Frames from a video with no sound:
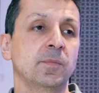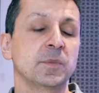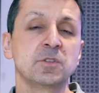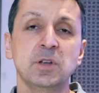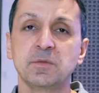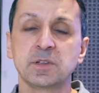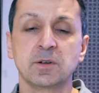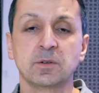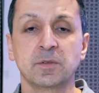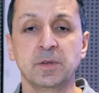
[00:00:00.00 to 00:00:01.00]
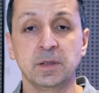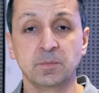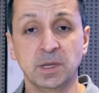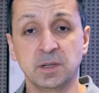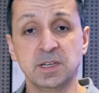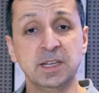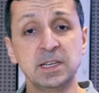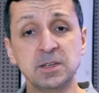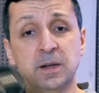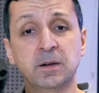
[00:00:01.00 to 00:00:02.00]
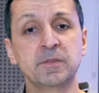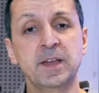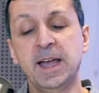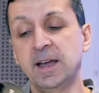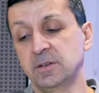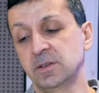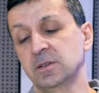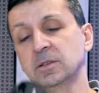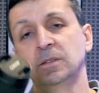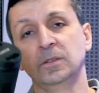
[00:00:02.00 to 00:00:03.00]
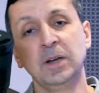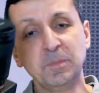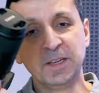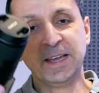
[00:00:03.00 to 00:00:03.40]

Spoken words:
street photography, because it gets you out of the house. Grab your